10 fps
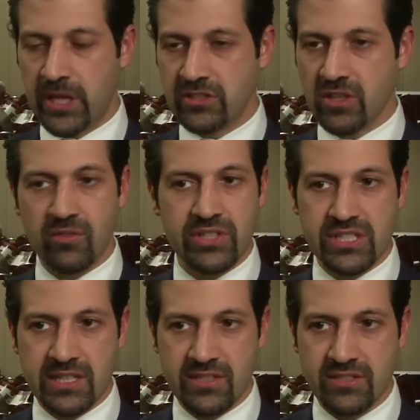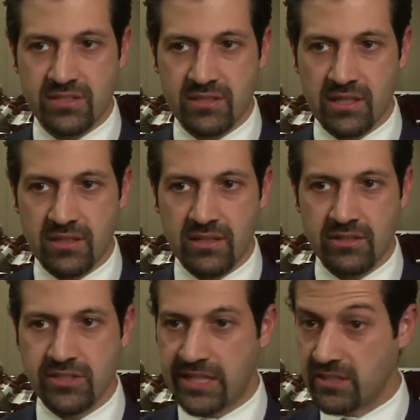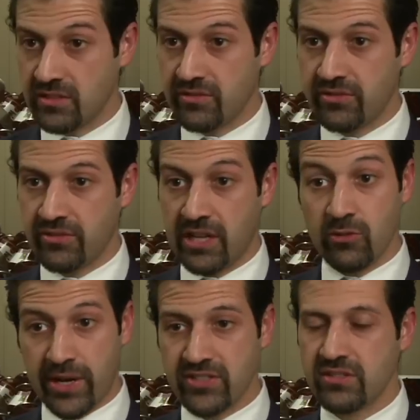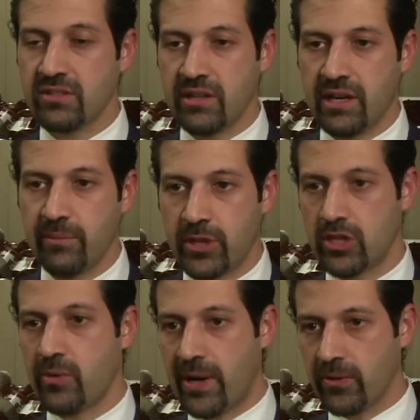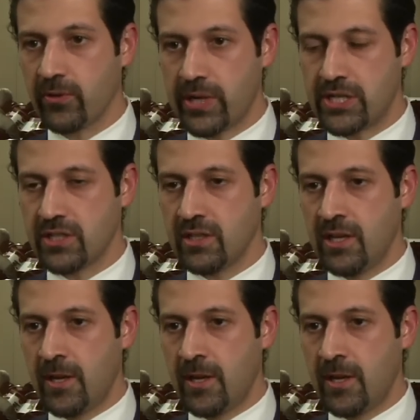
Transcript: there's obviously this uh, sense of unrest um, throughout the region